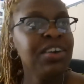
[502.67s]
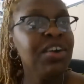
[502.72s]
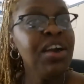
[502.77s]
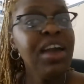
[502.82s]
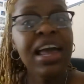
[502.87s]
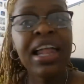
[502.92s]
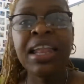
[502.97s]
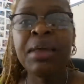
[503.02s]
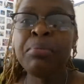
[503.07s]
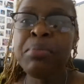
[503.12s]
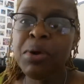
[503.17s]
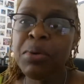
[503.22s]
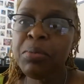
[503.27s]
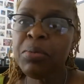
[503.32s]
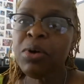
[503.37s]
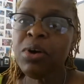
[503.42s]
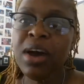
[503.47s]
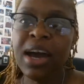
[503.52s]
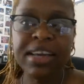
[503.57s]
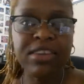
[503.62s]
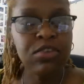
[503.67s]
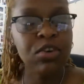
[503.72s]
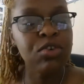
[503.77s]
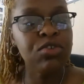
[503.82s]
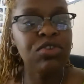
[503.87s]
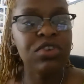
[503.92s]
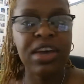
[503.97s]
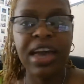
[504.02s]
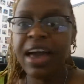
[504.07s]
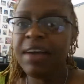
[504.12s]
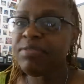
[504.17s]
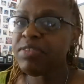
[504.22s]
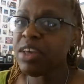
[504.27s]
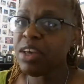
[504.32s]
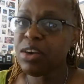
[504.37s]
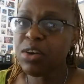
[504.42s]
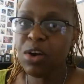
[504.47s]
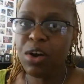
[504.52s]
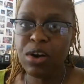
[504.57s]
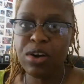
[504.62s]
you remember I told you, you have
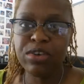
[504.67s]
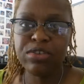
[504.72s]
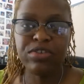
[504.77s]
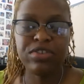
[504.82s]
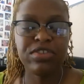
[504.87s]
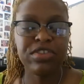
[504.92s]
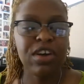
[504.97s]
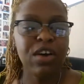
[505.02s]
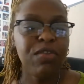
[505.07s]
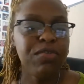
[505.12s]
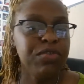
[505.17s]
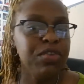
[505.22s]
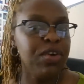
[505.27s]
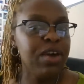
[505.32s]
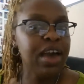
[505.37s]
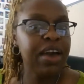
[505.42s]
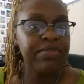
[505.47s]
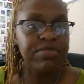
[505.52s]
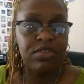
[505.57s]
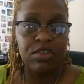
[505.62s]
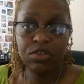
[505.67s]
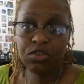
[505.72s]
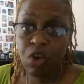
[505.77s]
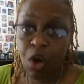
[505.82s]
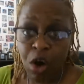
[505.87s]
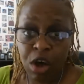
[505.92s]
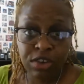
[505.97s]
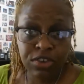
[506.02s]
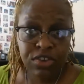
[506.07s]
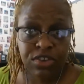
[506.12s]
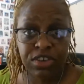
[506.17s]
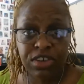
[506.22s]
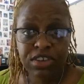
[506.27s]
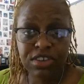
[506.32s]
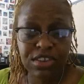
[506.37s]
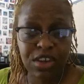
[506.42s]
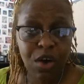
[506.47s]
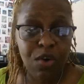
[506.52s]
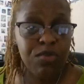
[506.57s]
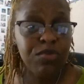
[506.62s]
to encourage yourself. You have to talk to
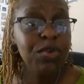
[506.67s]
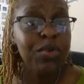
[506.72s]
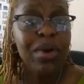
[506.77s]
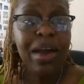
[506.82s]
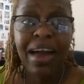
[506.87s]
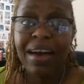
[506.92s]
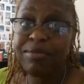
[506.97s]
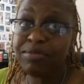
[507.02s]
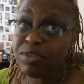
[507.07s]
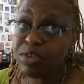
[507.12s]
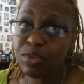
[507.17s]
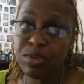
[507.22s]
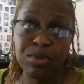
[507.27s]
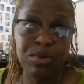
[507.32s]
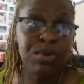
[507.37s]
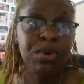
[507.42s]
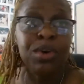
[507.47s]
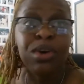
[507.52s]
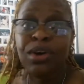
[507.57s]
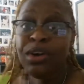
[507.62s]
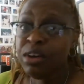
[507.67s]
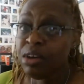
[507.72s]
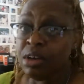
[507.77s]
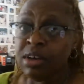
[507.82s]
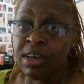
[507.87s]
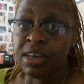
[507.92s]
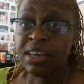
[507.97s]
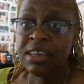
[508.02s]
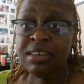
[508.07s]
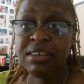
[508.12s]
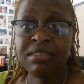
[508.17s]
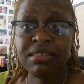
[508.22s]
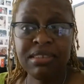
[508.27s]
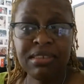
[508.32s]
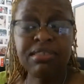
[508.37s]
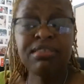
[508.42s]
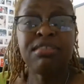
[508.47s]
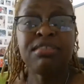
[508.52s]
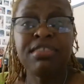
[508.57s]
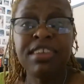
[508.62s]
yourself. You have to
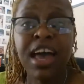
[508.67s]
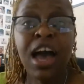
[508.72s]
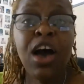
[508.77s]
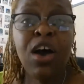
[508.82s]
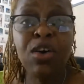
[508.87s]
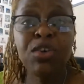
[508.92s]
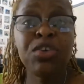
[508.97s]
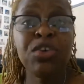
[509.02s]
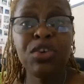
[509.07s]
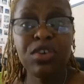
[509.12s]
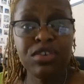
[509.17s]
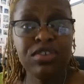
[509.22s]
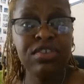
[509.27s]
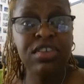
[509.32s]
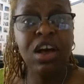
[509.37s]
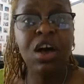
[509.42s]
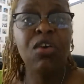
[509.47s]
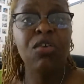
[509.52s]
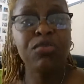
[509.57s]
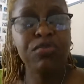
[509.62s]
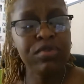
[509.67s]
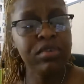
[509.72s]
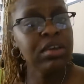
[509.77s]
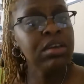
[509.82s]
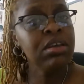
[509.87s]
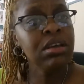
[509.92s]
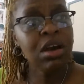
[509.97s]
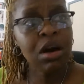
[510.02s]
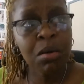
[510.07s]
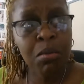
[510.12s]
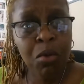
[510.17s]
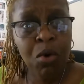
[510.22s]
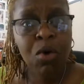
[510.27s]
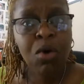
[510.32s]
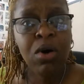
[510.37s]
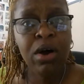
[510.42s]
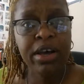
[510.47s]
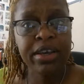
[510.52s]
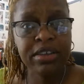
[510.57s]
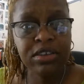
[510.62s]
tell yourself, come
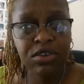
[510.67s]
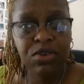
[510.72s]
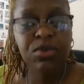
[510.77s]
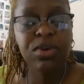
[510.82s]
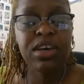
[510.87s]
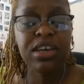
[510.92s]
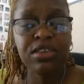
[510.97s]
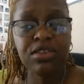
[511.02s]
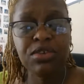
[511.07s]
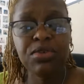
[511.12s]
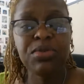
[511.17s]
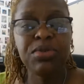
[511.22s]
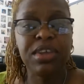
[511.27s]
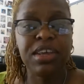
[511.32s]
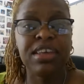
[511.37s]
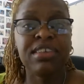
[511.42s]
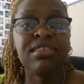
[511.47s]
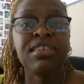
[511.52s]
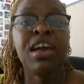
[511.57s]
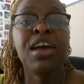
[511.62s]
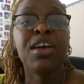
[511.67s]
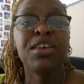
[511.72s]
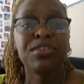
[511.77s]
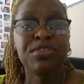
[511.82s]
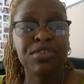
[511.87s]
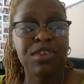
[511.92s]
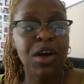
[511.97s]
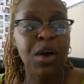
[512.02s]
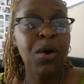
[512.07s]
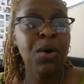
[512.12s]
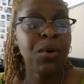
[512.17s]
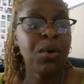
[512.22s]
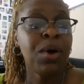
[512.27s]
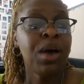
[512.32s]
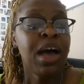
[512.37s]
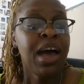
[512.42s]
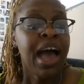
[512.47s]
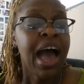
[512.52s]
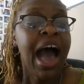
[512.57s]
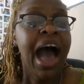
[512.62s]
on, you can do this.
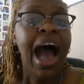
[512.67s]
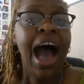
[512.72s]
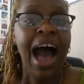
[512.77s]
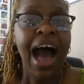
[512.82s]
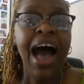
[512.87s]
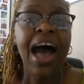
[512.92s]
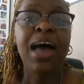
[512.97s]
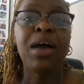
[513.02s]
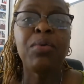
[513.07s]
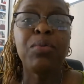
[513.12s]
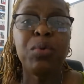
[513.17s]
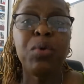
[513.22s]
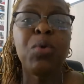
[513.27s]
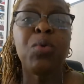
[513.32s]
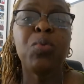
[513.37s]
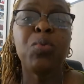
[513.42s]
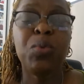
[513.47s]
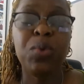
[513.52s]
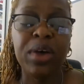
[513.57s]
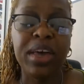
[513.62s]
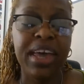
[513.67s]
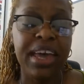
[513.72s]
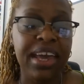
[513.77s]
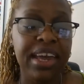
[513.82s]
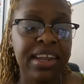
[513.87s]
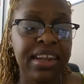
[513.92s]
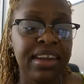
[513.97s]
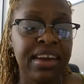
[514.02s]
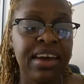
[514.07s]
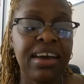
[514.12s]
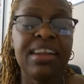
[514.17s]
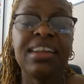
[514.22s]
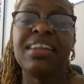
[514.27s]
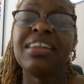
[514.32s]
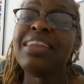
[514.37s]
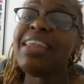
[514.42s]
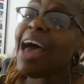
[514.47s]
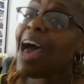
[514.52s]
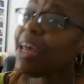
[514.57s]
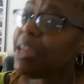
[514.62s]
So, I will win.
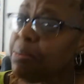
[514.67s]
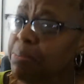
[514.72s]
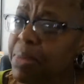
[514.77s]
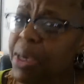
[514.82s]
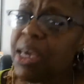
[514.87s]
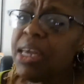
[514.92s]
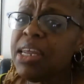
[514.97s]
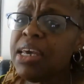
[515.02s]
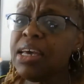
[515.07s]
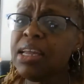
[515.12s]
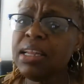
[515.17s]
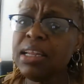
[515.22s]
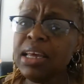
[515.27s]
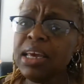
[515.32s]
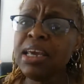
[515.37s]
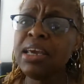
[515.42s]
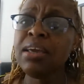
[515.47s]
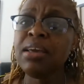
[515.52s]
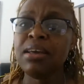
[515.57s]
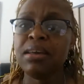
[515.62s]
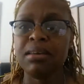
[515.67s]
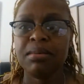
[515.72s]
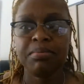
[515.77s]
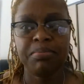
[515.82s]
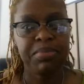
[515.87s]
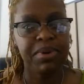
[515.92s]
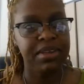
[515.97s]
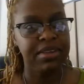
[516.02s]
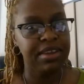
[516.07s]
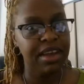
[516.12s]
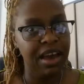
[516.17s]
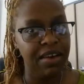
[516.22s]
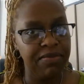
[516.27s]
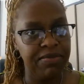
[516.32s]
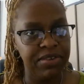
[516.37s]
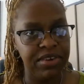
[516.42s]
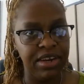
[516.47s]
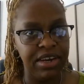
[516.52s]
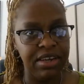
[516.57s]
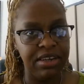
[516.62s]
Not immediately, but
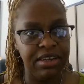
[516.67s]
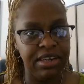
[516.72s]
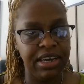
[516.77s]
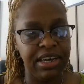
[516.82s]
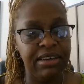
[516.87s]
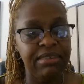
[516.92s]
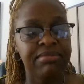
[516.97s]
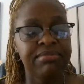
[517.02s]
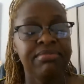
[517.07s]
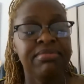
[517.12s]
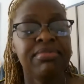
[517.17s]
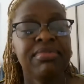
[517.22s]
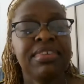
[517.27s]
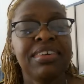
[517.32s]
definitely.